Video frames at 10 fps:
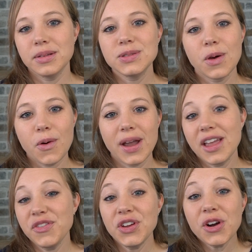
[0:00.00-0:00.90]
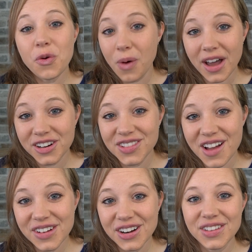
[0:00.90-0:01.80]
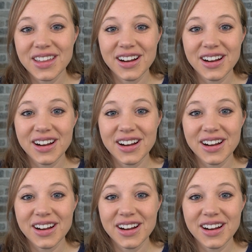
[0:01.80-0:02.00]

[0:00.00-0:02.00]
So if you're a water lover,